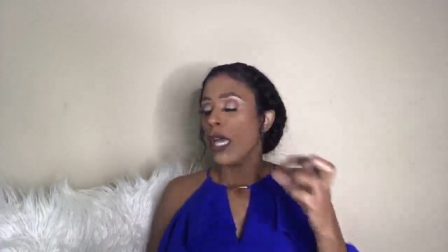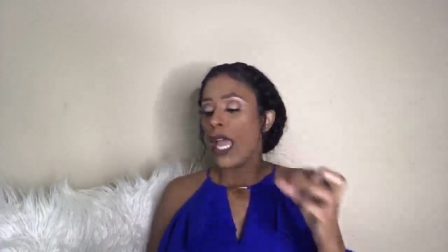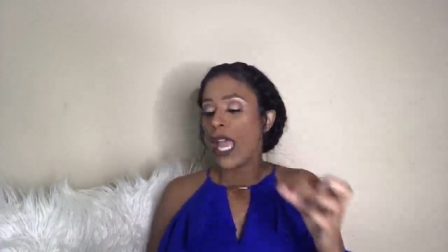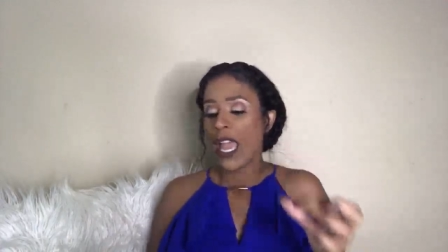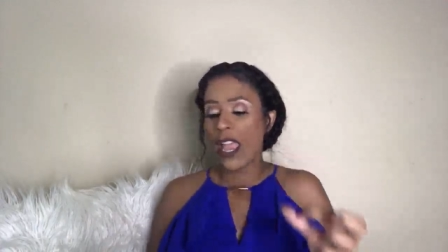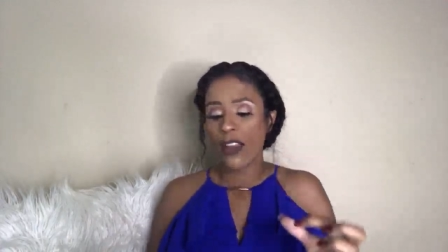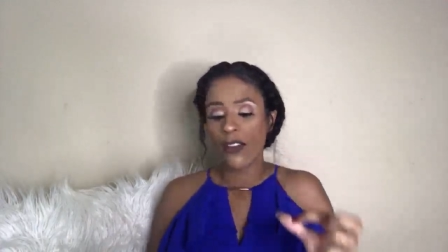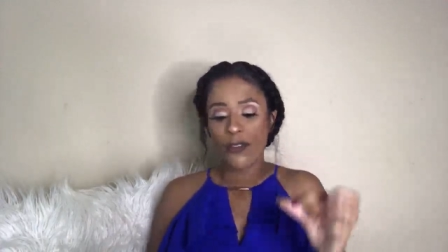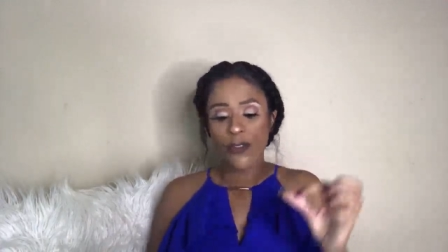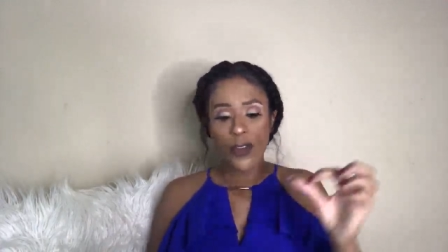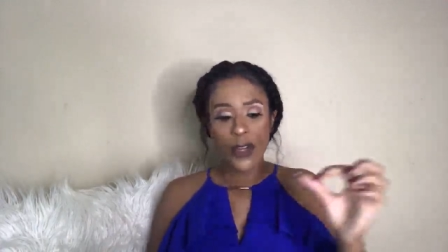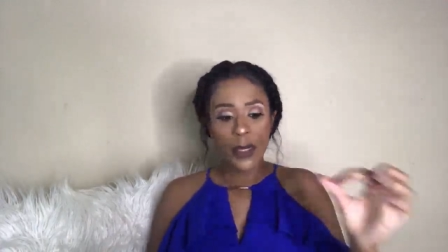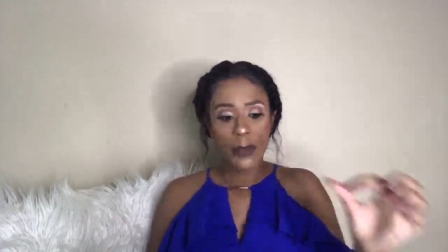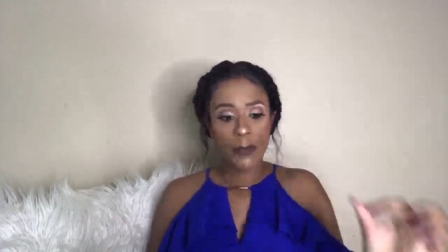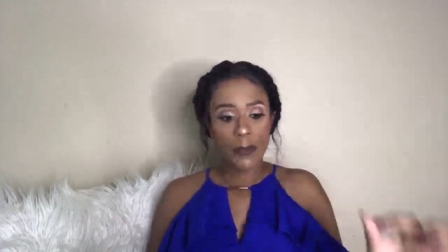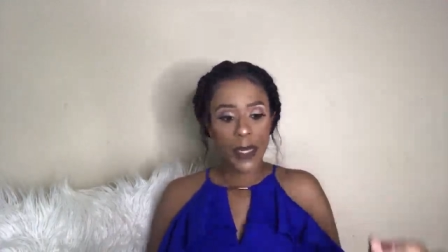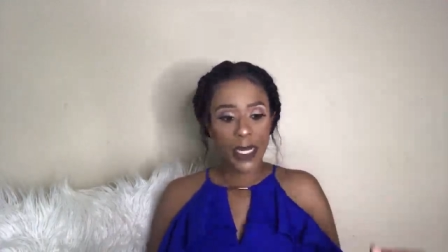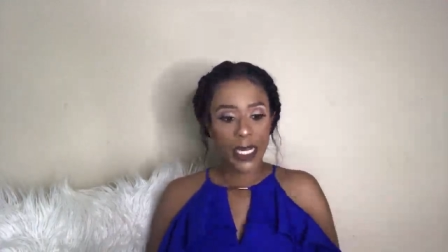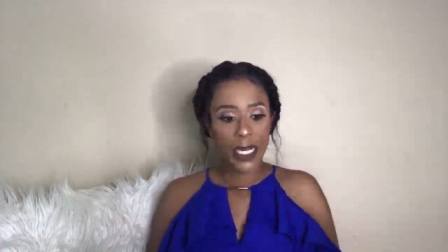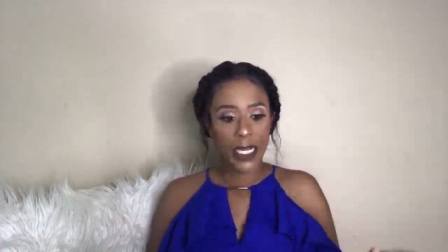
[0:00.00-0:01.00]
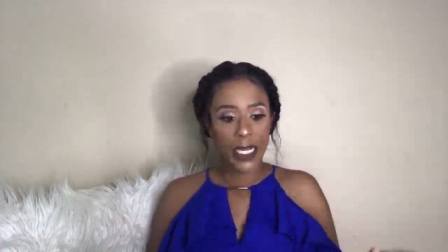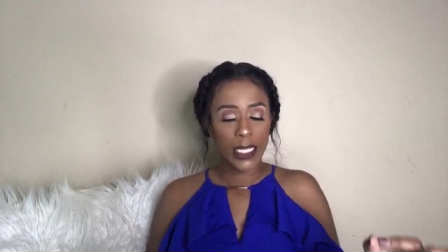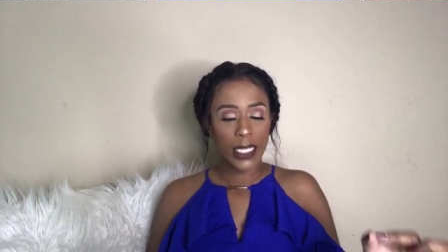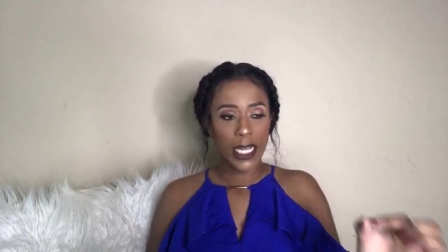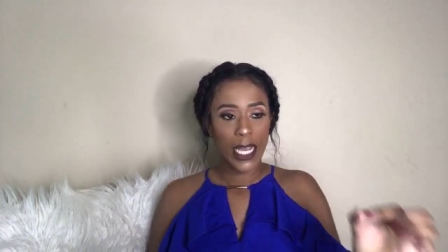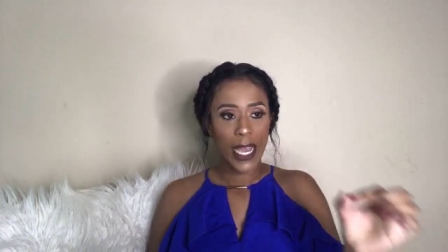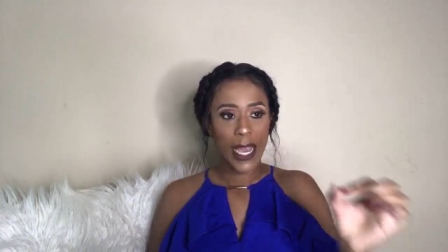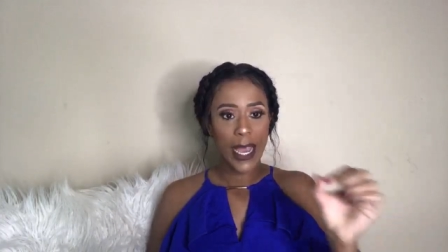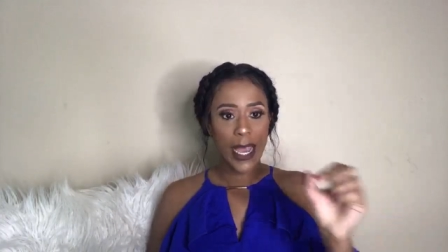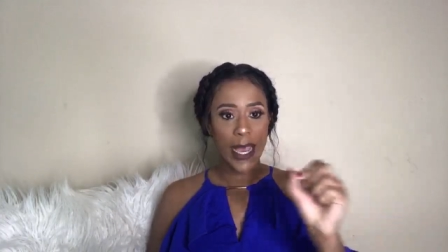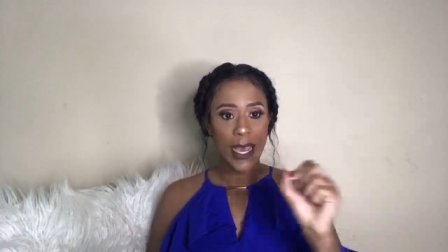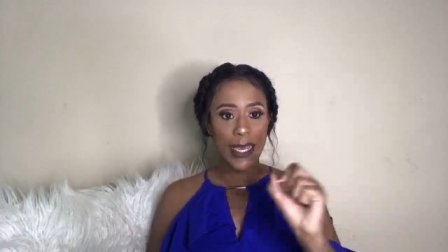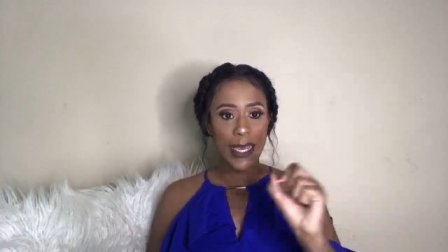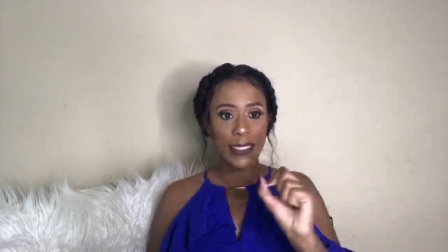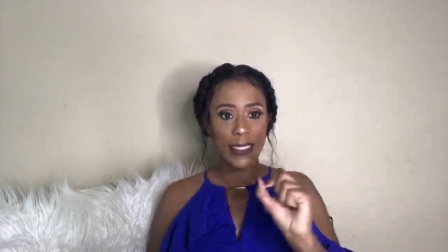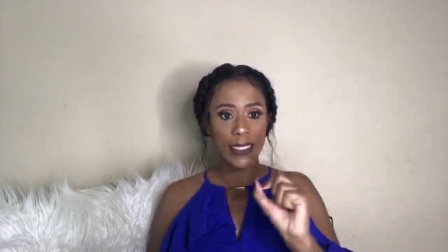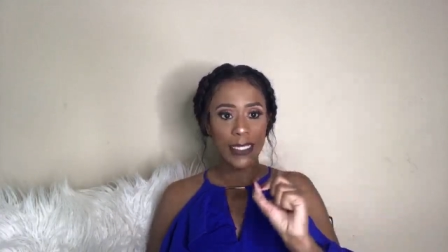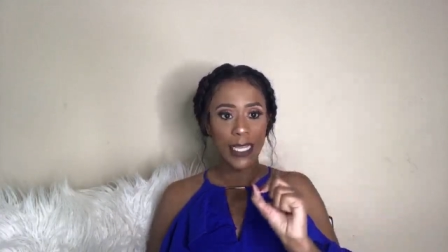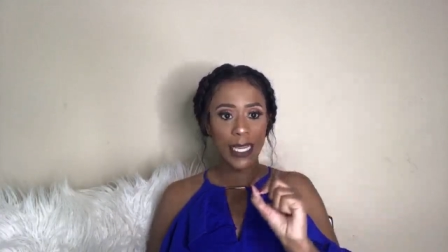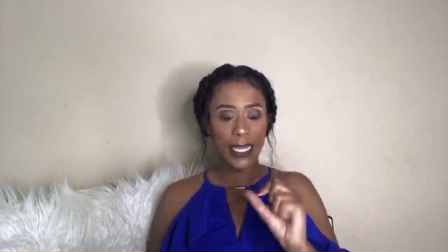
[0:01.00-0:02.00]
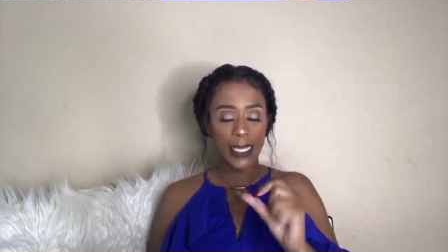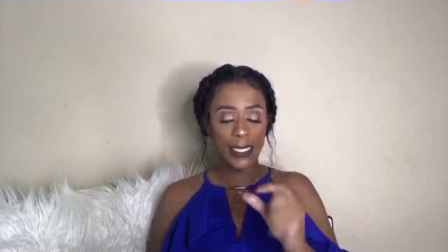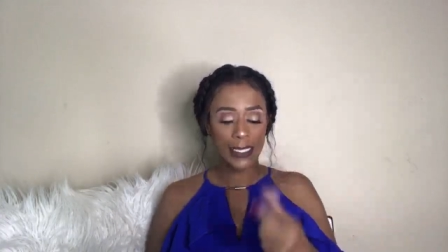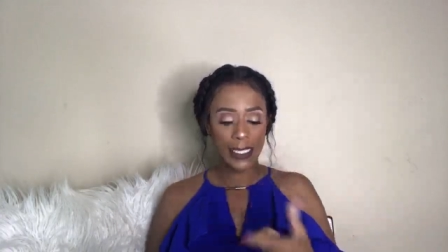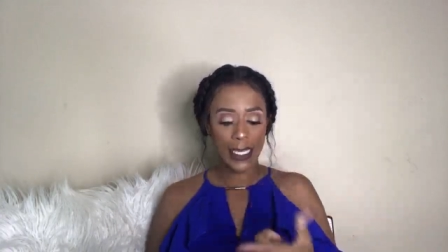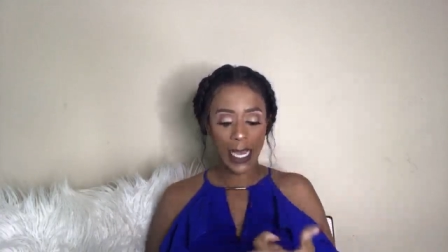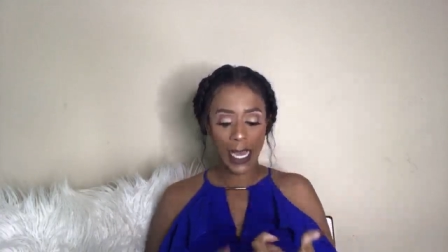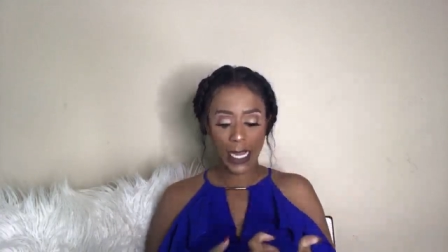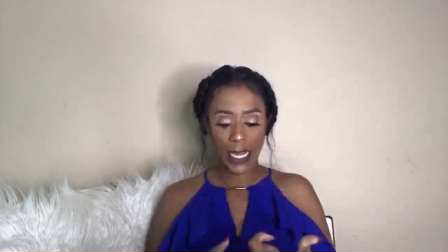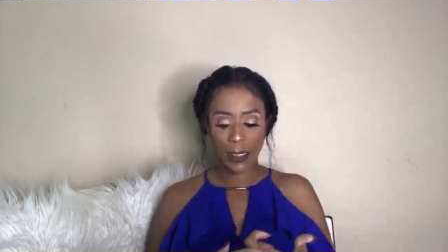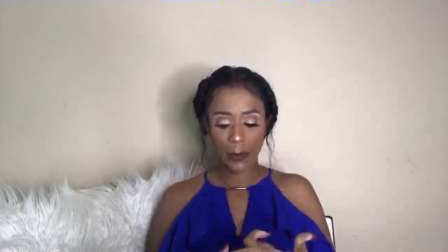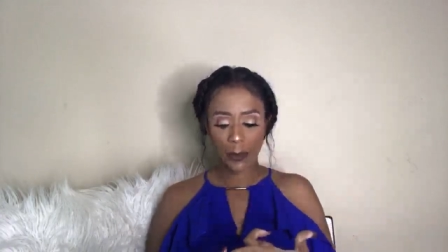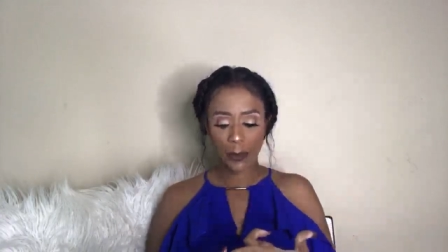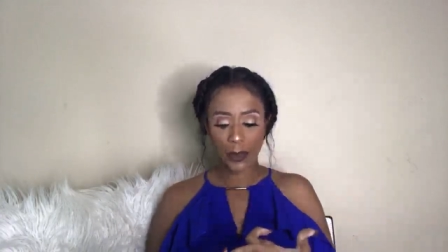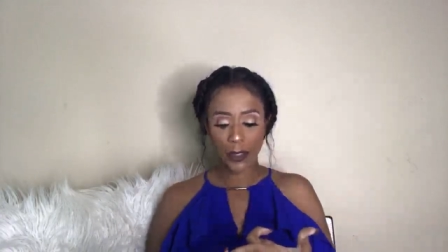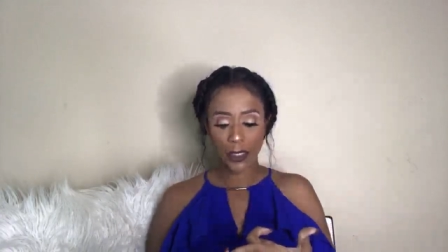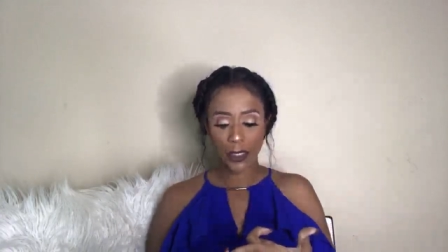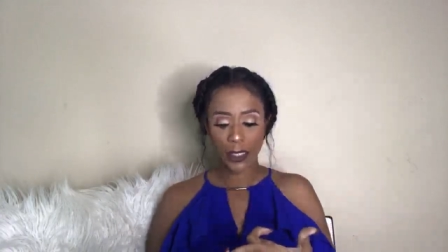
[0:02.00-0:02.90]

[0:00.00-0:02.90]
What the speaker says: Every man has a type.